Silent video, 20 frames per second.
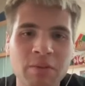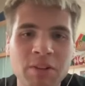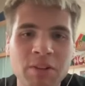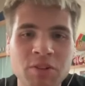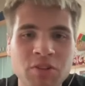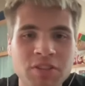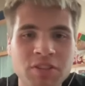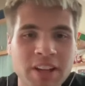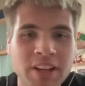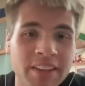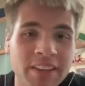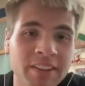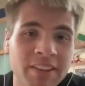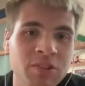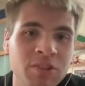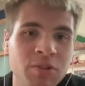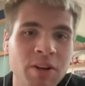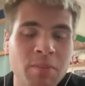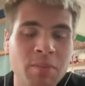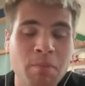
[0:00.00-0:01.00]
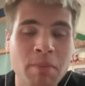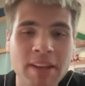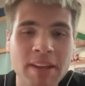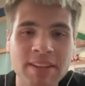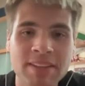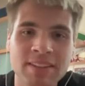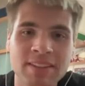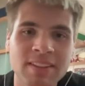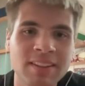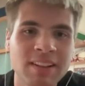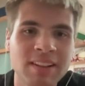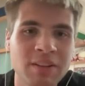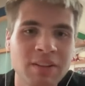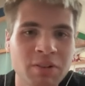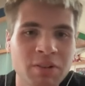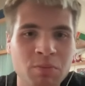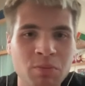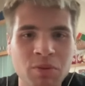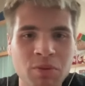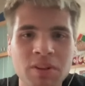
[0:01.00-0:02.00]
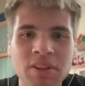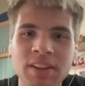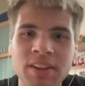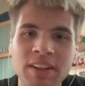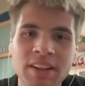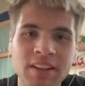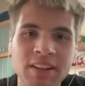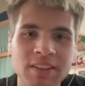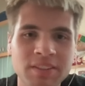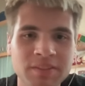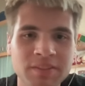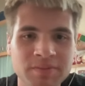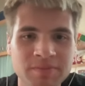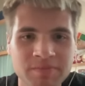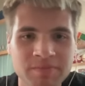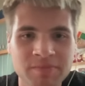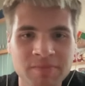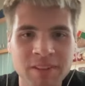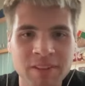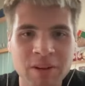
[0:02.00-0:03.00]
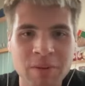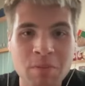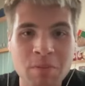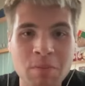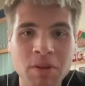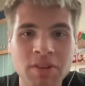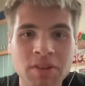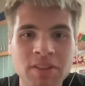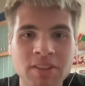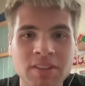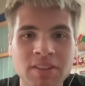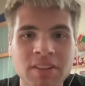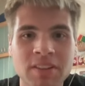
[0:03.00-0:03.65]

I will just add that you are based in Liverpool, in England. But